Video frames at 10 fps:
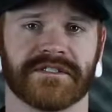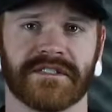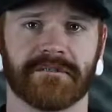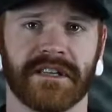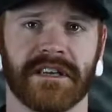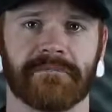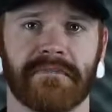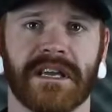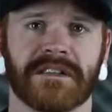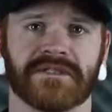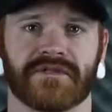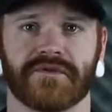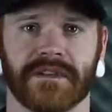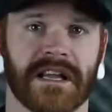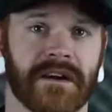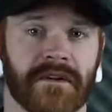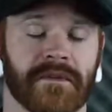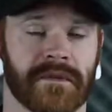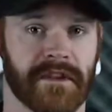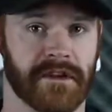is simply a means to allow
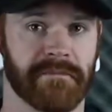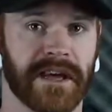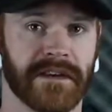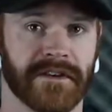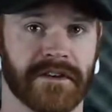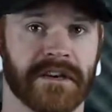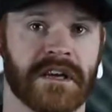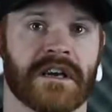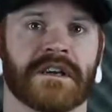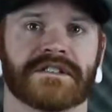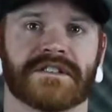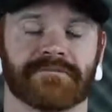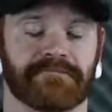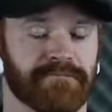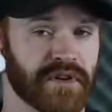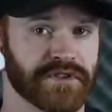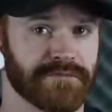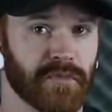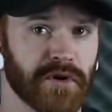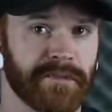the competitor to push
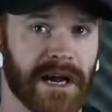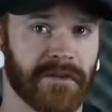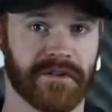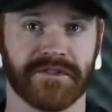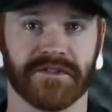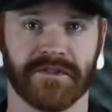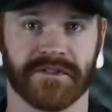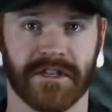more power into the